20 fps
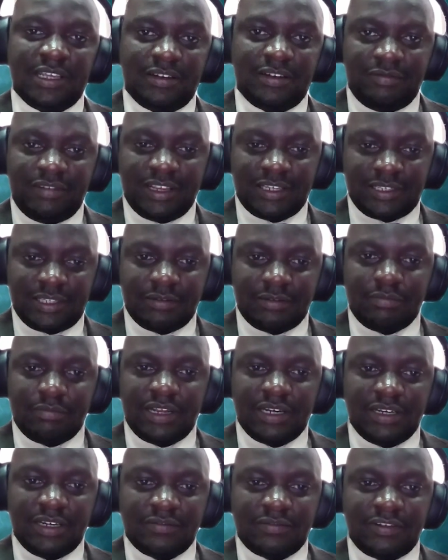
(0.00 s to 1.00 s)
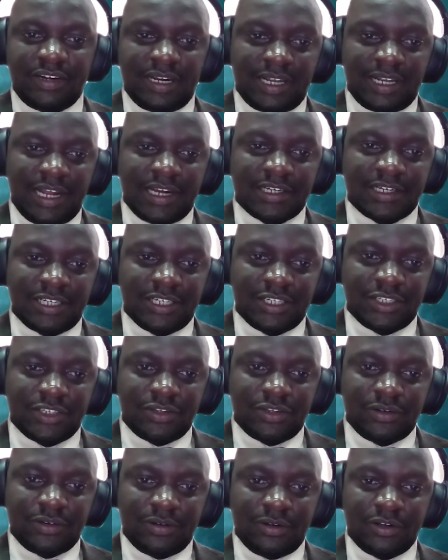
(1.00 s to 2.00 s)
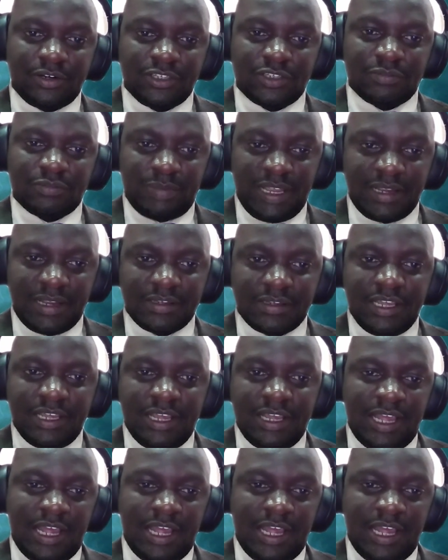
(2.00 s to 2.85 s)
invested by different countries on space,